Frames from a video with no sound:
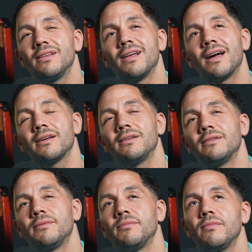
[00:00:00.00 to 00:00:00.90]
Like,
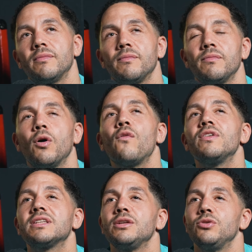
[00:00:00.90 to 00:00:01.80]

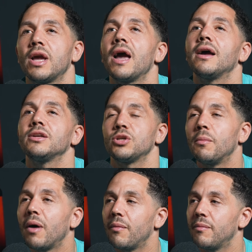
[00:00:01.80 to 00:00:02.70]
obviously you care, it's your
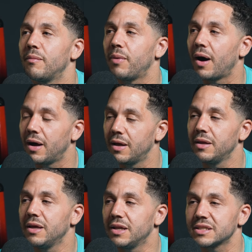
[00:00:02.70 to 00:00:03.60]
mum, but
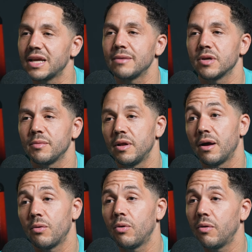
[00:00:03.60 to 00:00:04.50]
at the same time you're
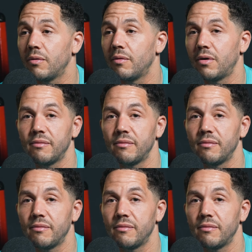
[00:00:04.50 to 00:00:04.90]
like, well,